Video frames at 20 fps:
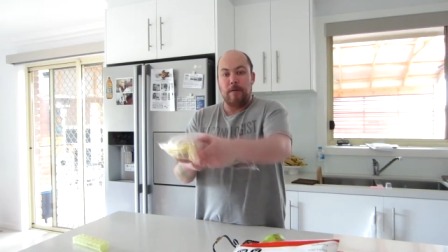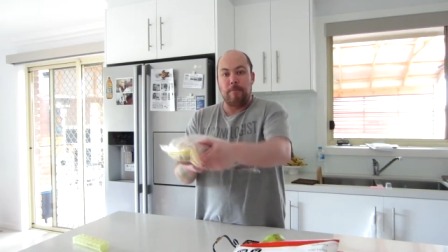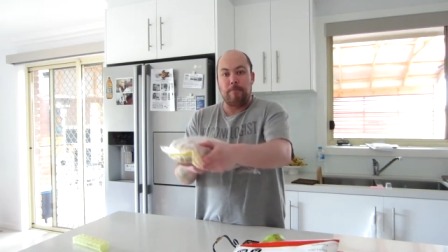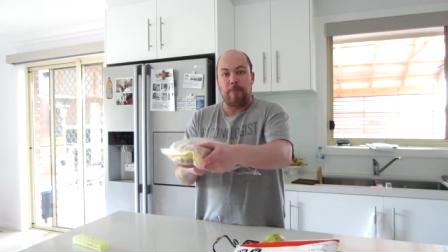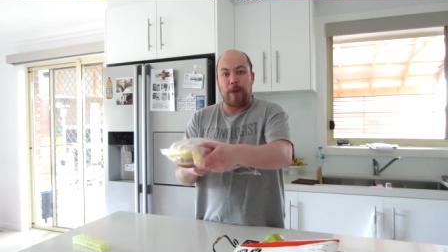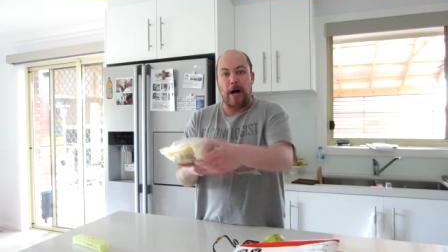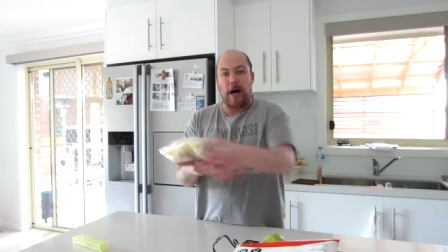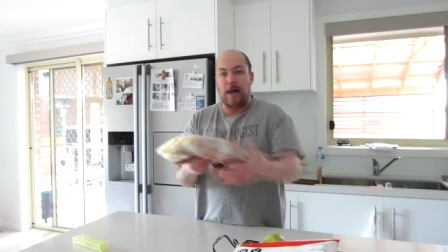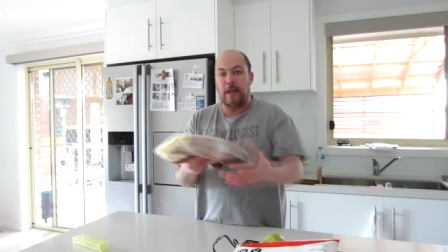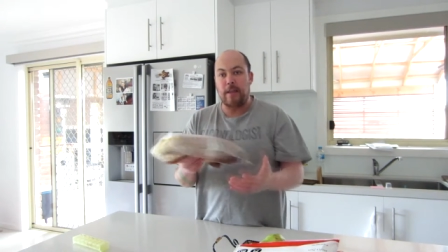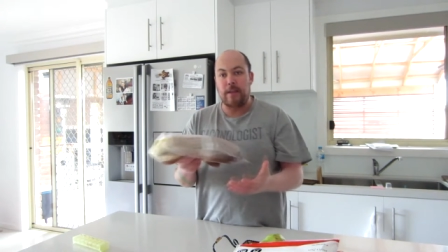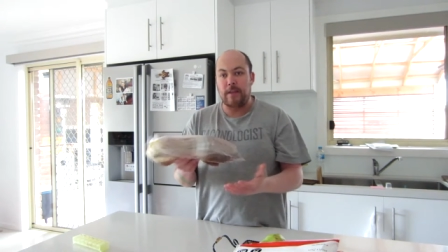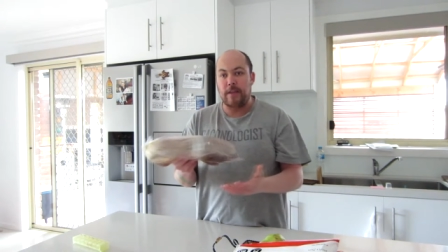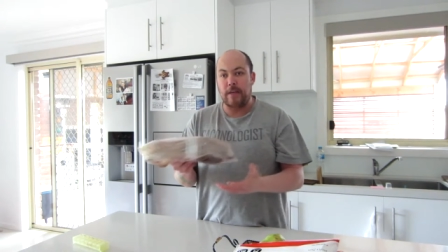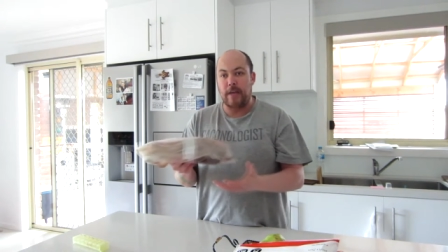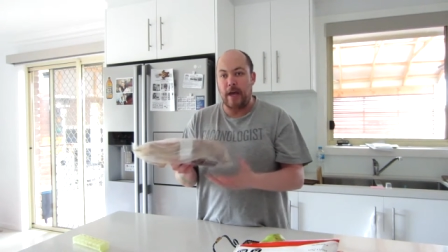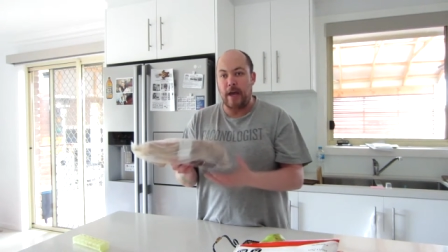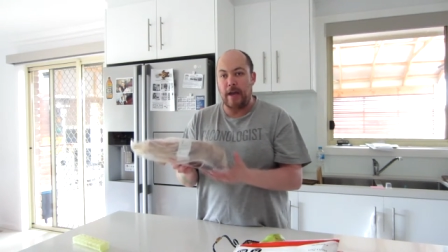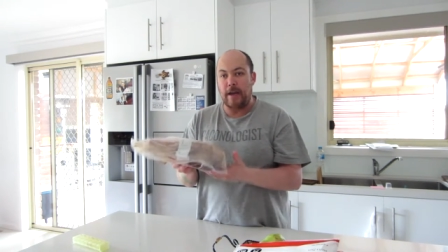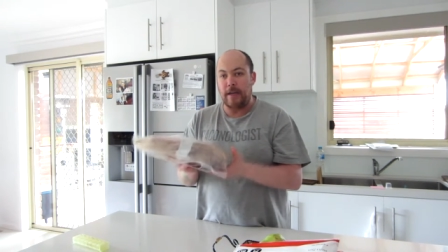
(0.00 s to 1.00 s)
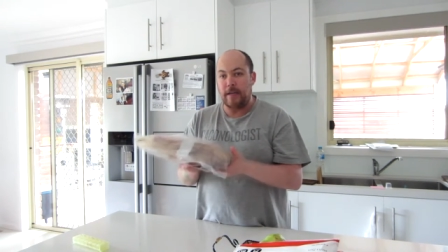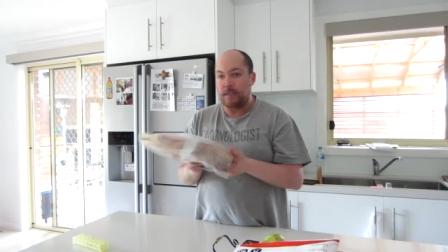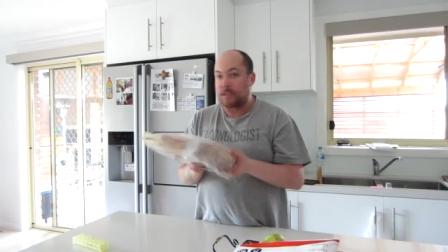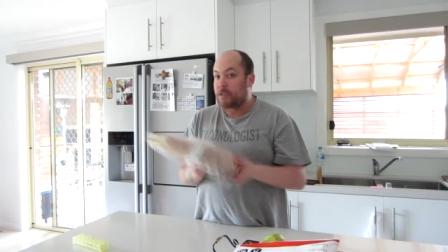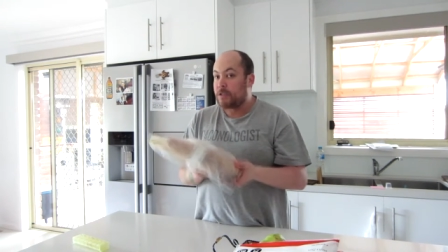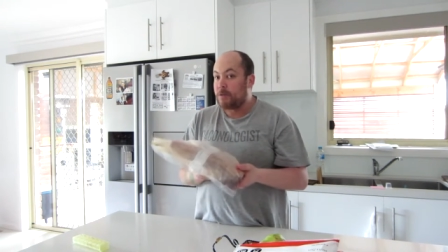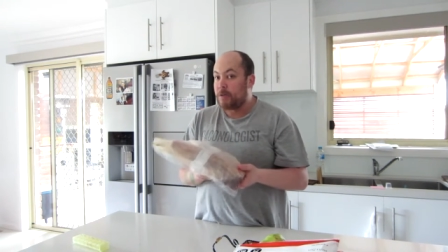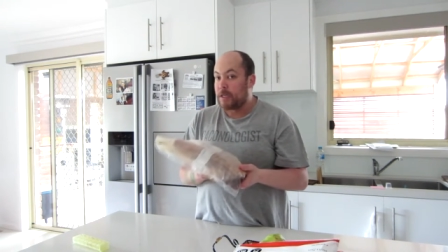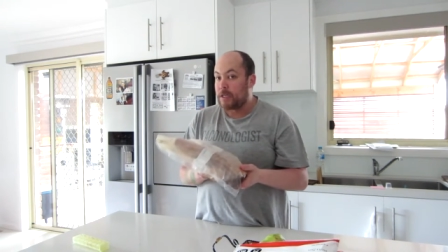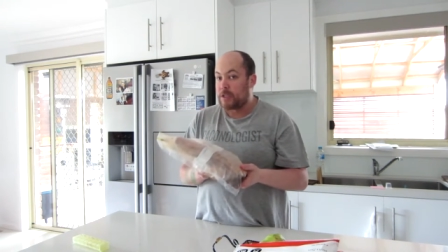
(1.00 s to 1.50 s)
but other than that it's
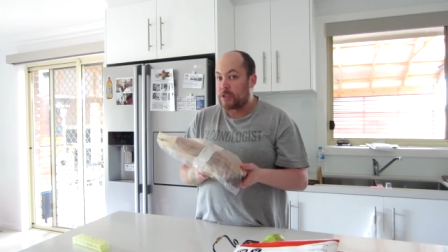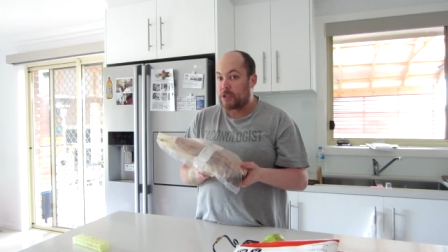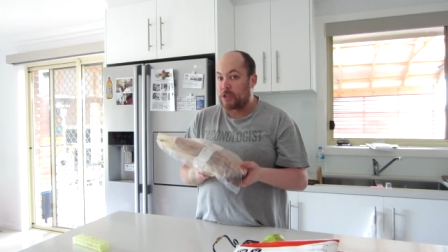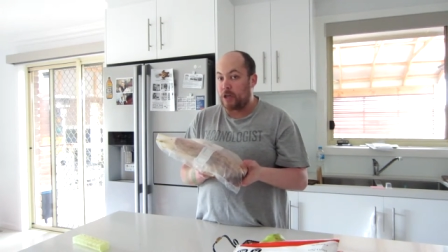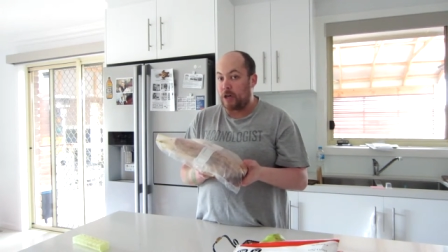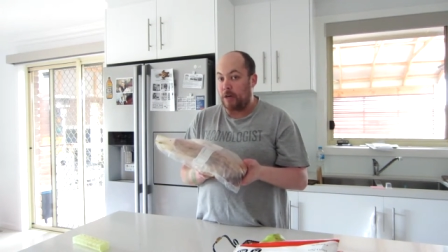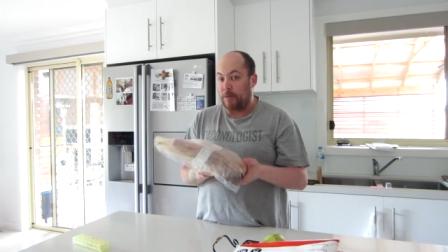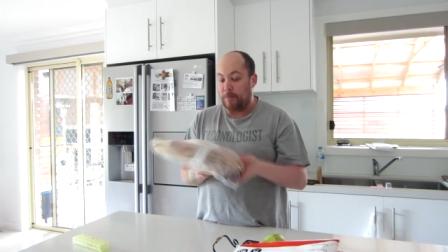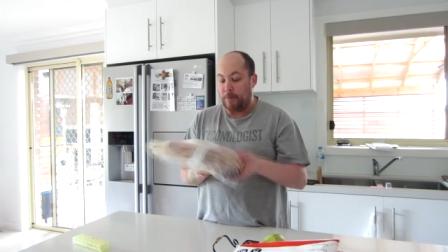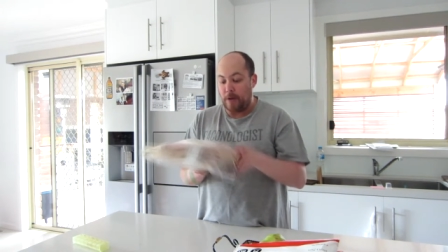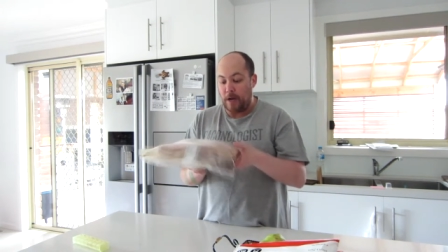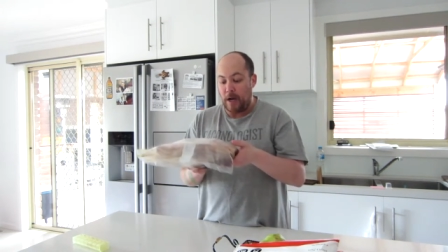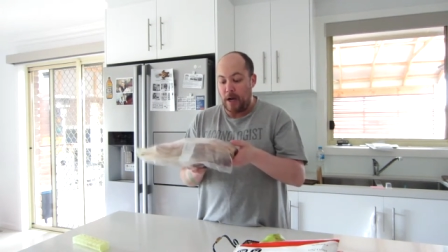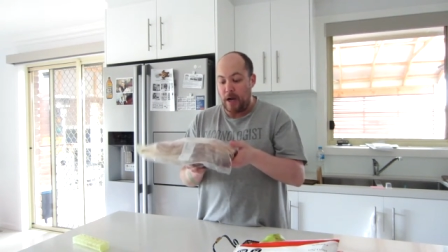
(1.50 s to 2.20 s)
doing its job.